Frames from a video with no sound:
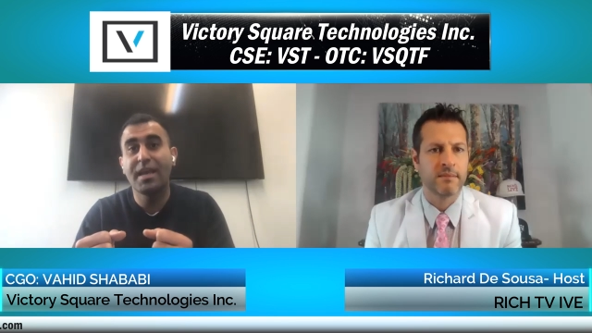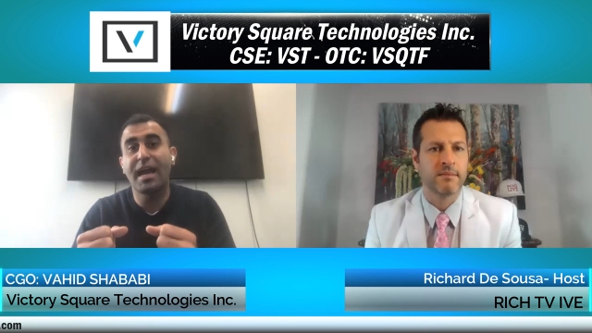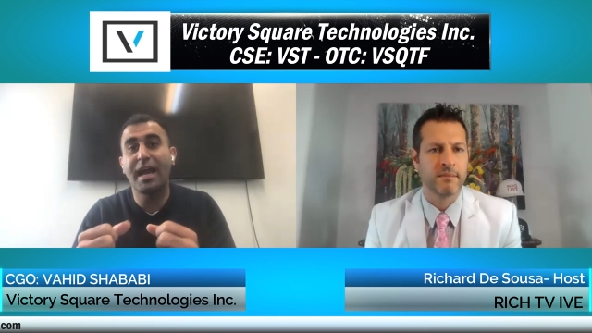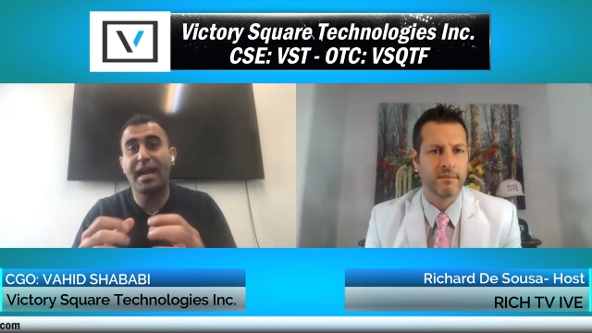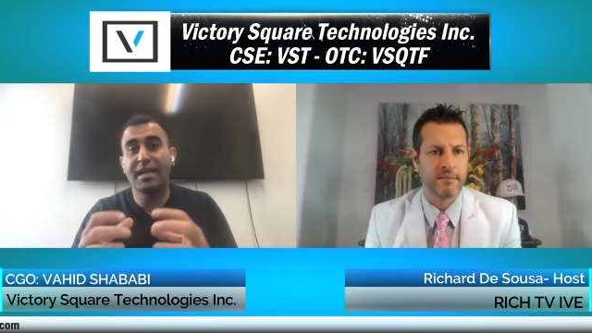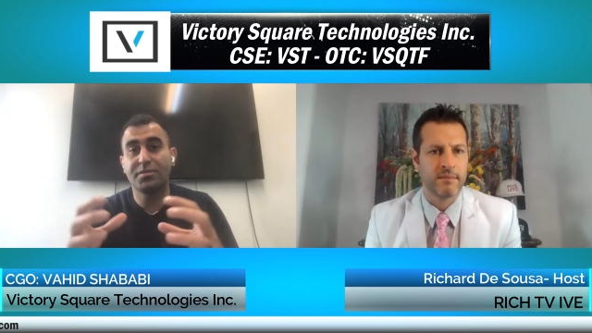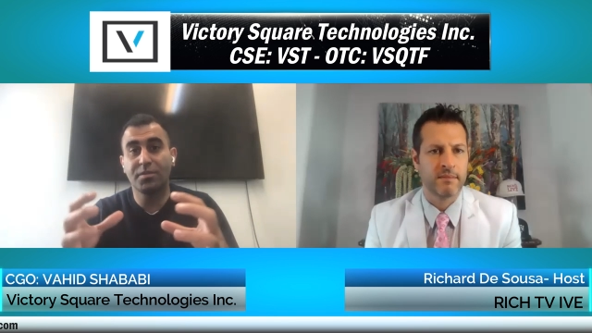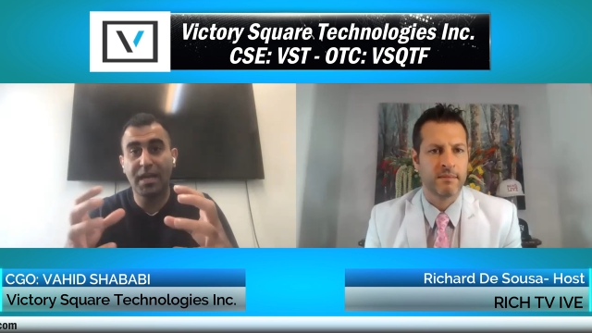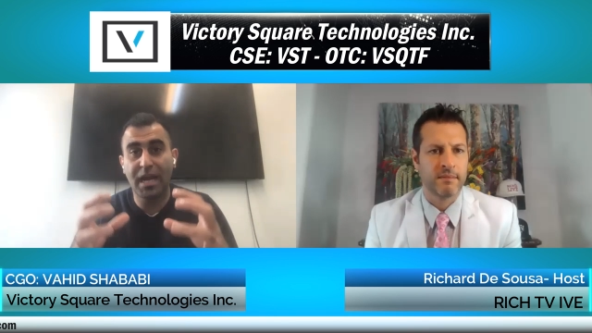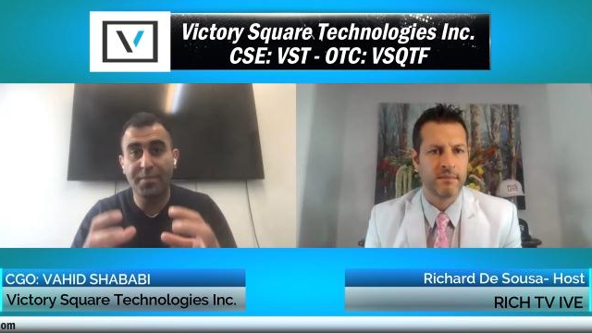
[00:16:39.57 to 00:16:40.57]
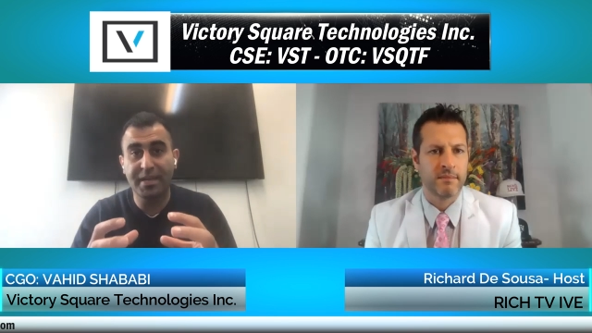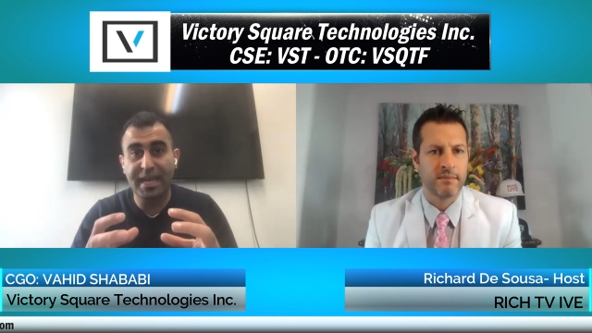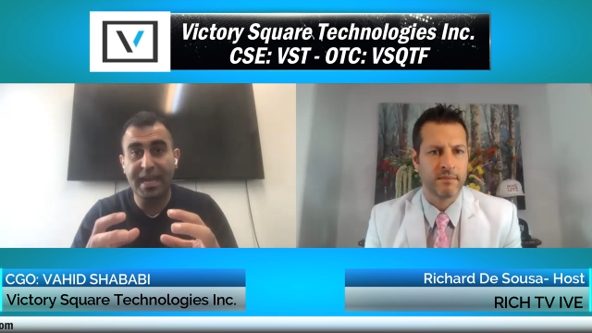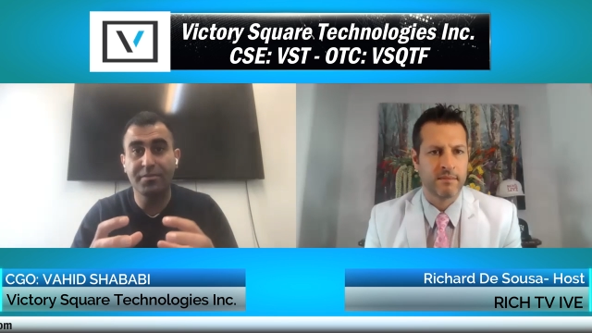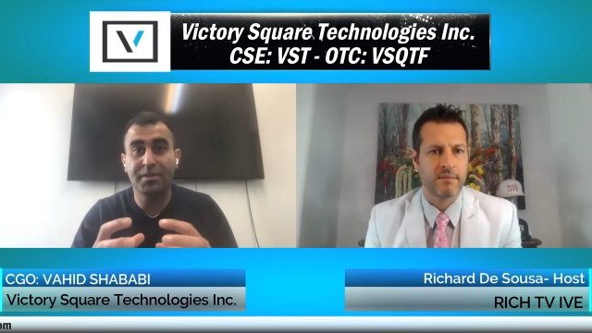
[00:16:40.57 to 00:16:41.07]
Speaker 1: to come in
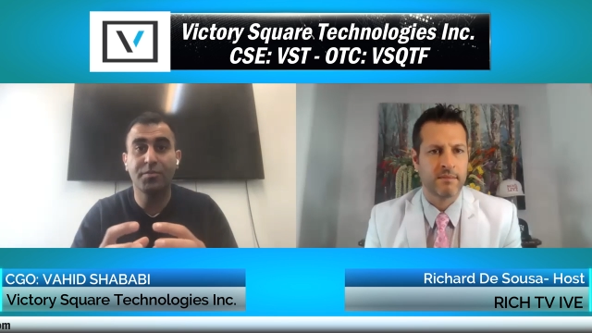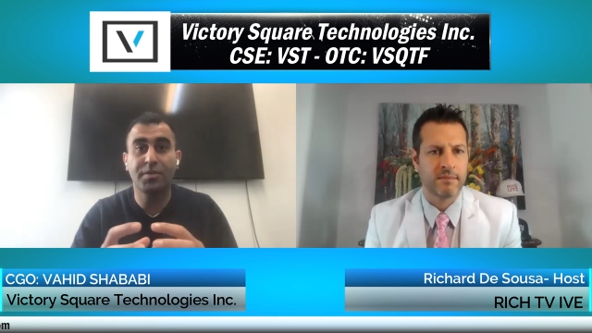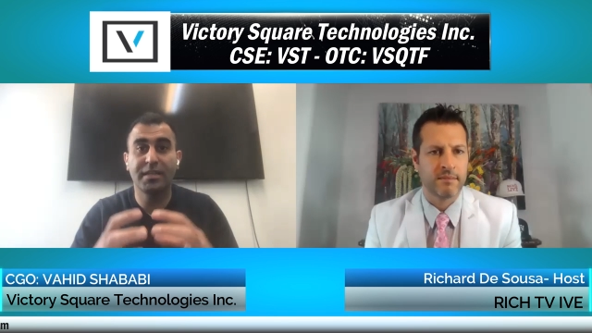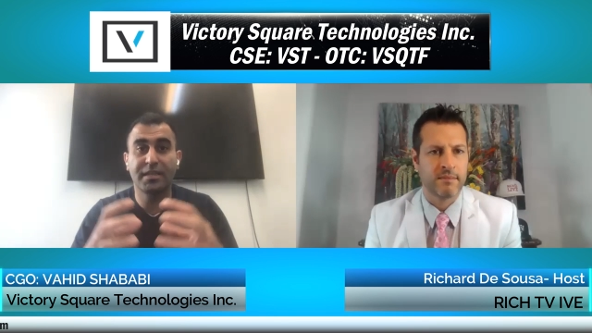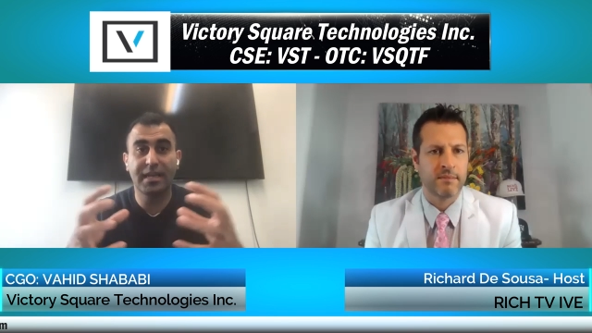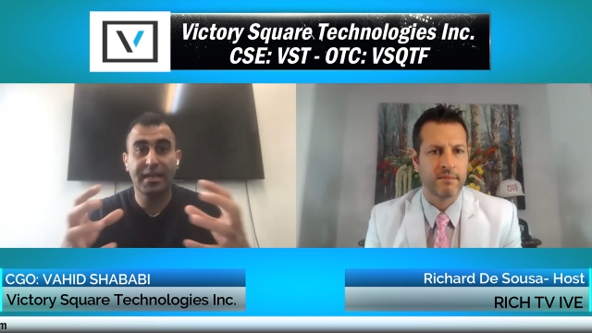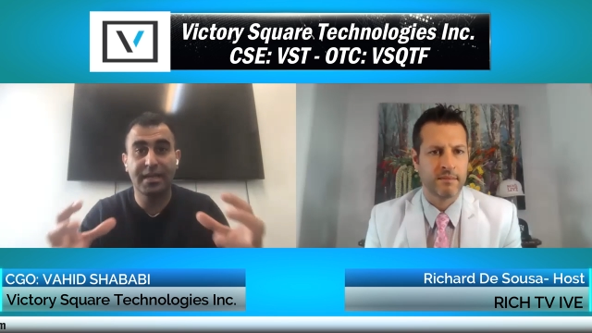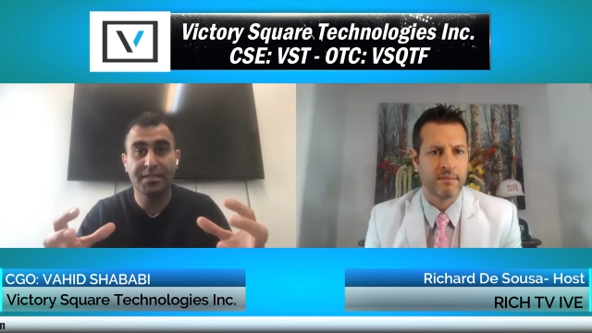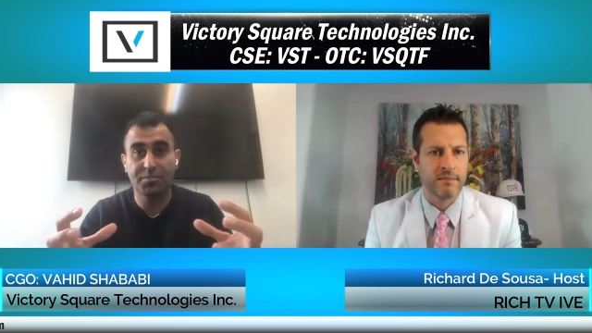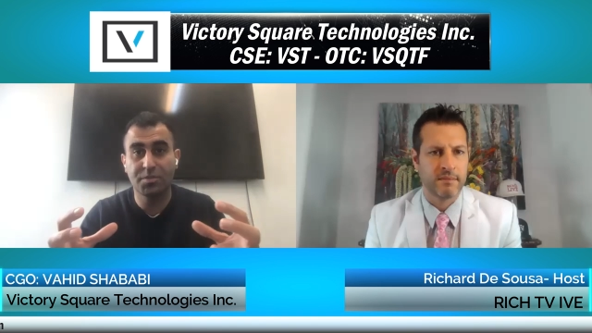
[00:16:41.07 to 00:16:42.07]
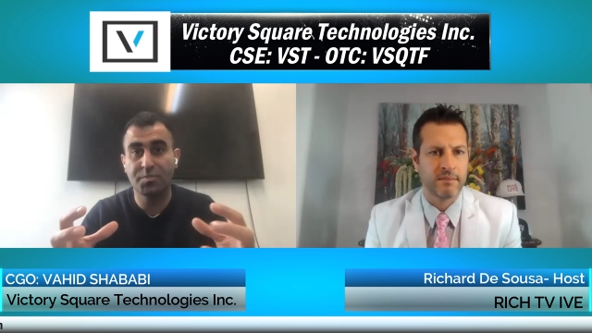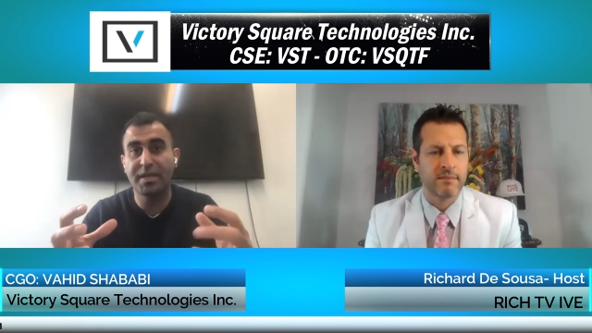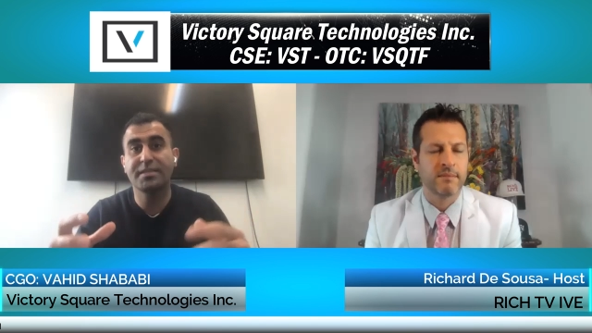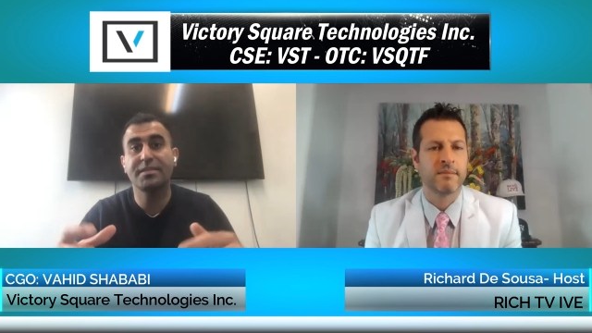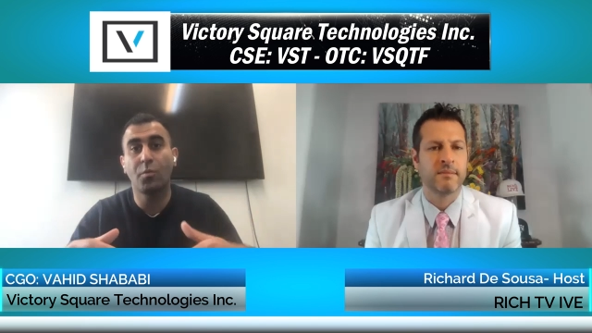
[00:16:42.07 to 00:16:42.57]
and creating that customer
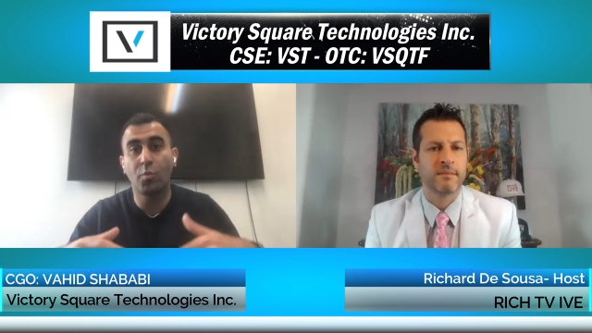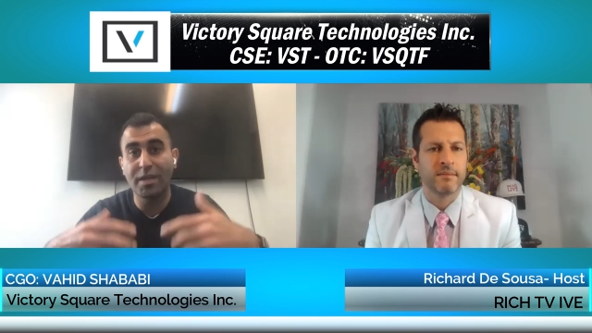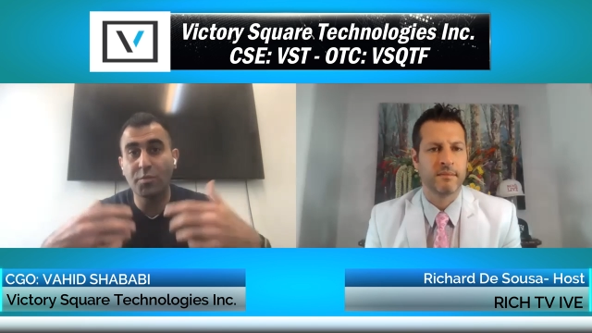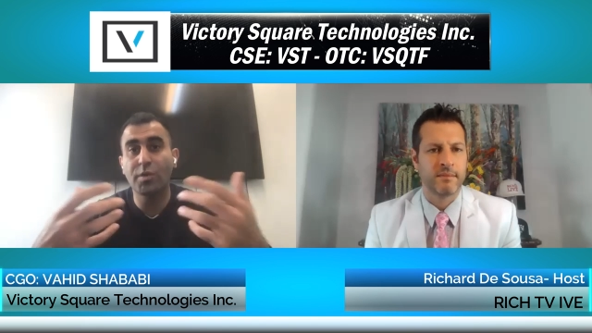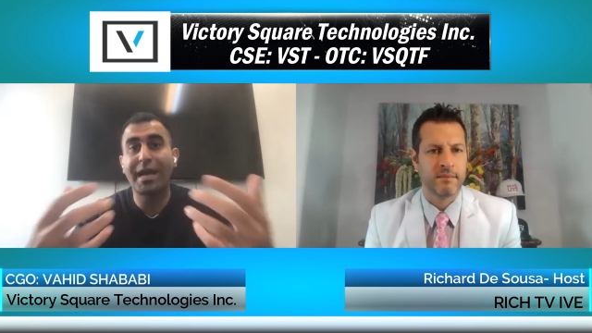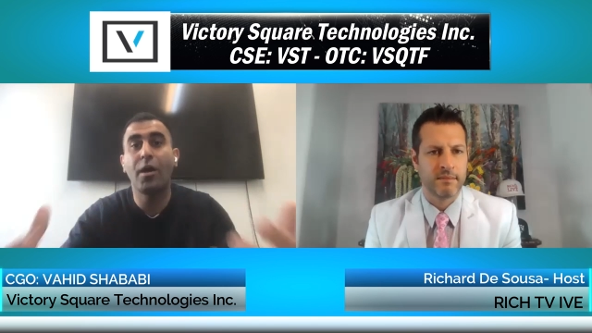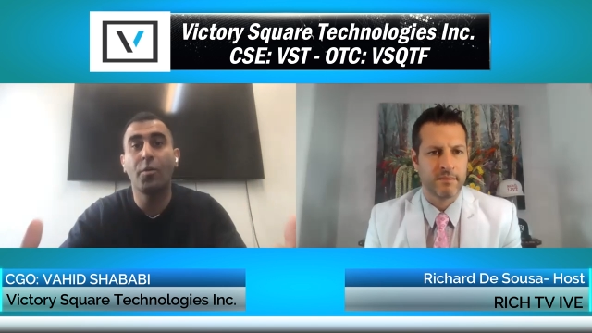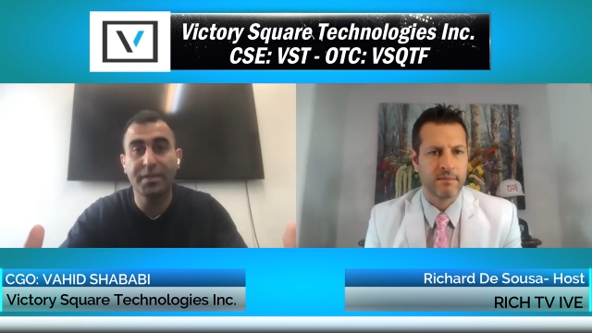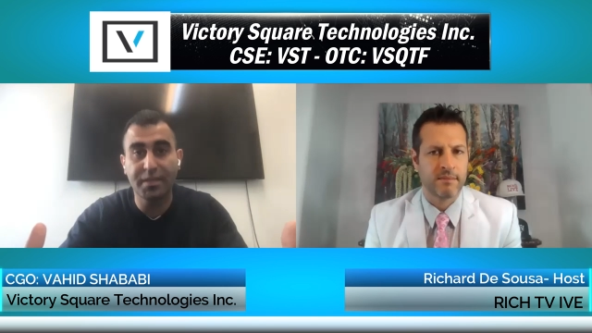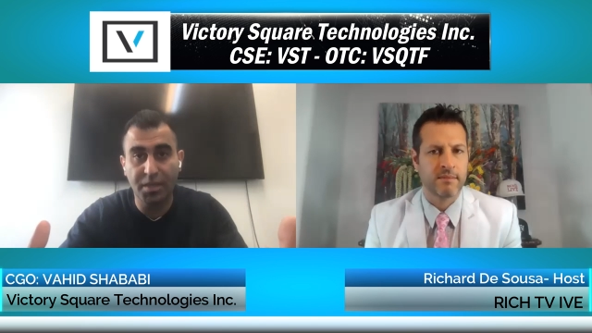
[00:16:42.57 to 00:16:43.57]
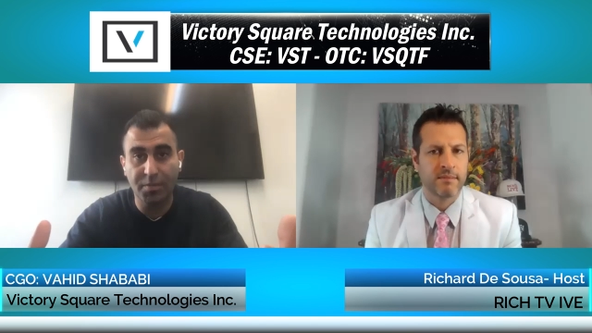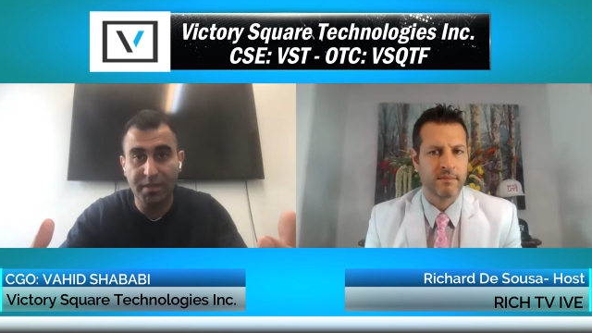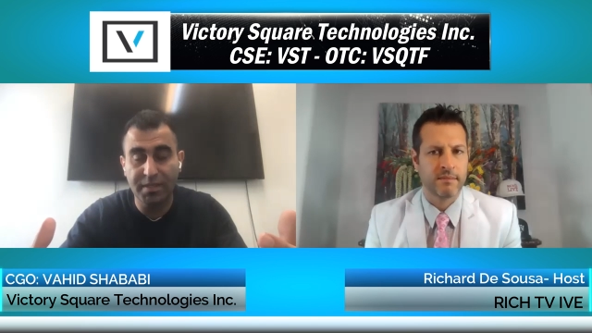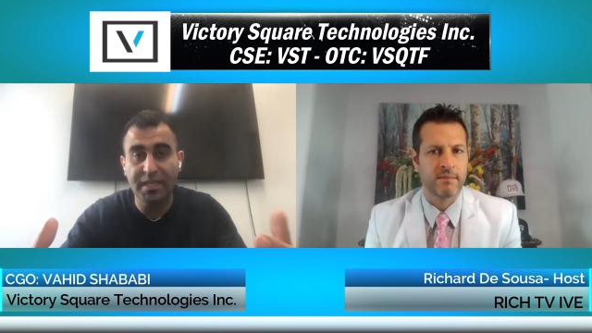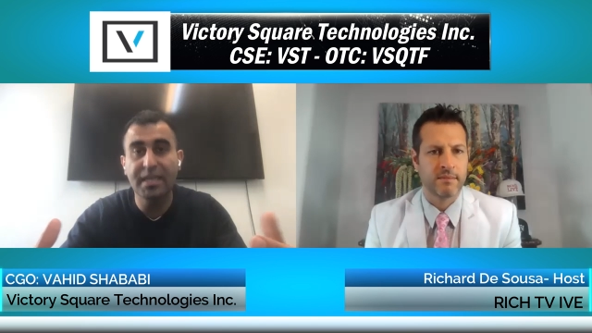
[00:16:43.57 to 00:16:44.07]
base when we're helping the
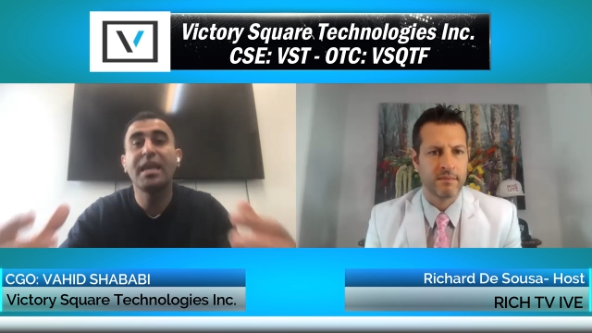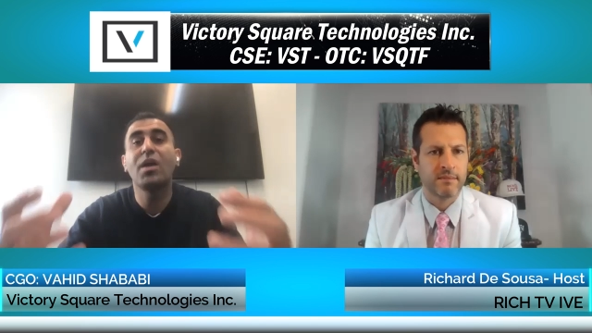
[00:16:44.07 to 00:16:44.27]
community,